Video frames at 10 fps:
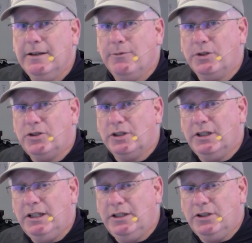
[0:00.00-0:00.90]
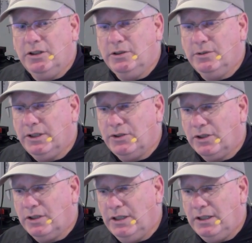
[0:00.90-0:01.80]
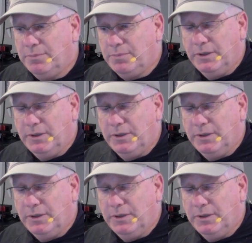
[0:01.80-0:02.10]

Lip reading: What you're going to need to do is you're going to need to